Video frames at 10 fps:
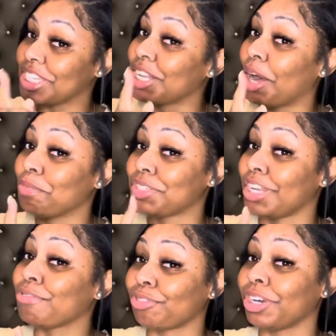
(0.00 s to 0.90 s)
something
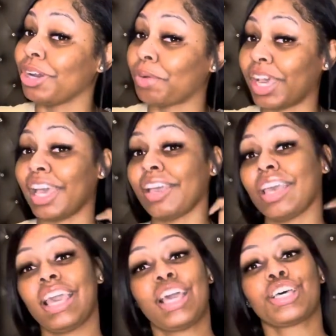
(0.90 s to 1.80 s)
different, okay?
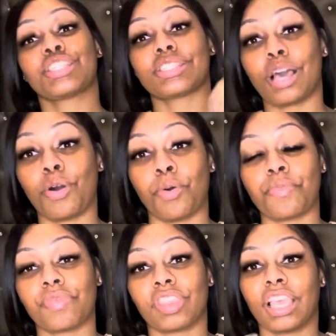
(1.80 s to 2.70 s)
So
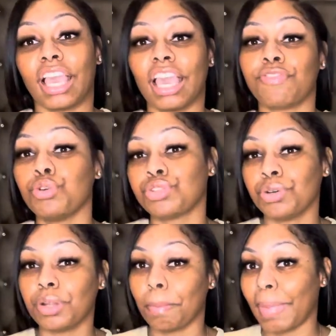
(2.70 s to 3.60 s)
if you
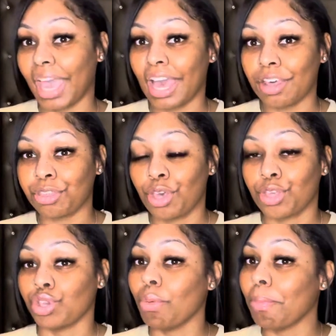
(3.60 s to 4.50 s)
do the math,
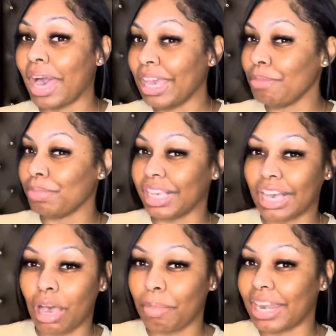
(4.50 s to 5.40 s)
you might be
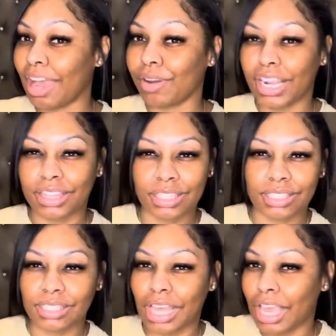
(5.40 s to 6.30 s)
coming out at the
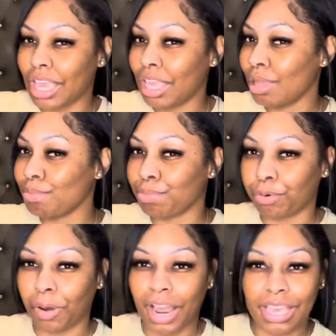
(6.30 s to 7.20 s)
same
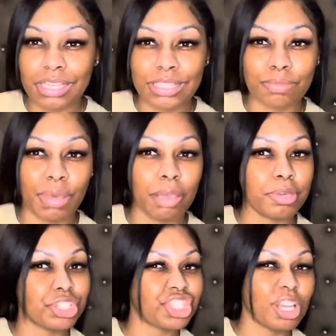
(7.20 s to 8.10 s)
price,
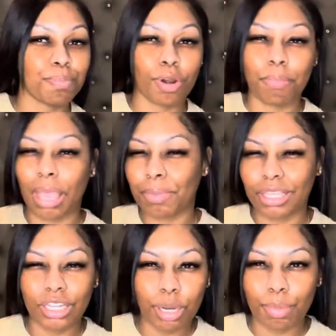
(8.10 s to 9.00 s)
maybe cheaper, maybe a
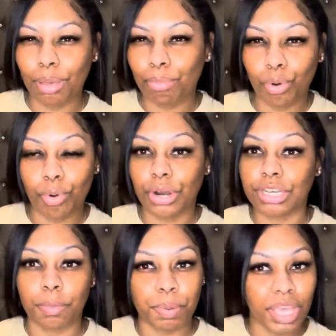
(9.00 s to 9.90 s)
little bit more,
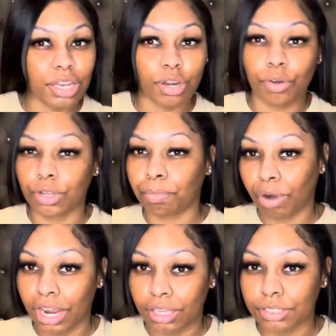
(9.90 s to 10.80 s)
depending on the
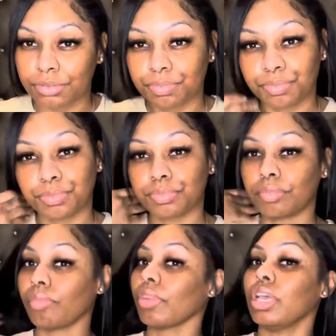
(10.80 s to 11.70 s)
product.
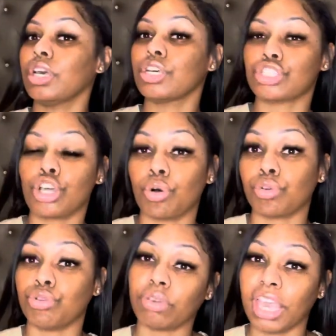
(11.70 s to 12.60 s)
So
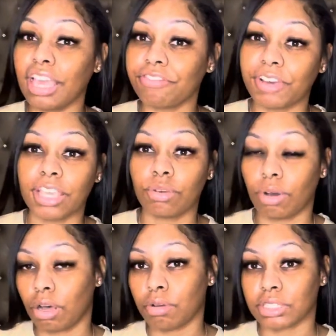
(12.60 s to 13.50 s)
you can find you a
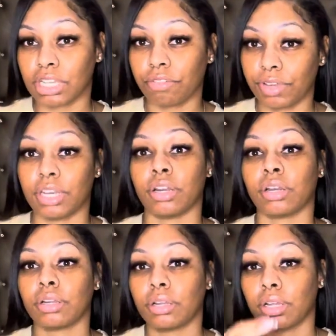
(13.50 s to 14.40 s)
wholesale vendor.